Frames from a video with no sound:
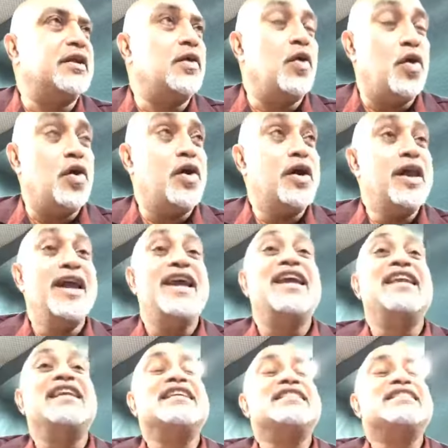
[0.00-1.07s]
Or in
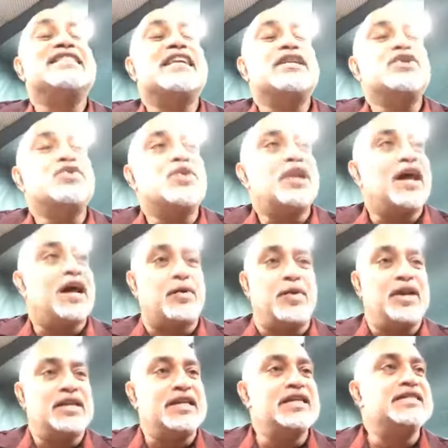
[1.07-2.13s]
the sexual act, when
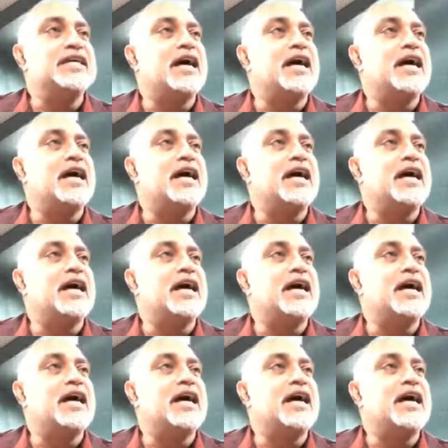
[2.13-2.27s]
things are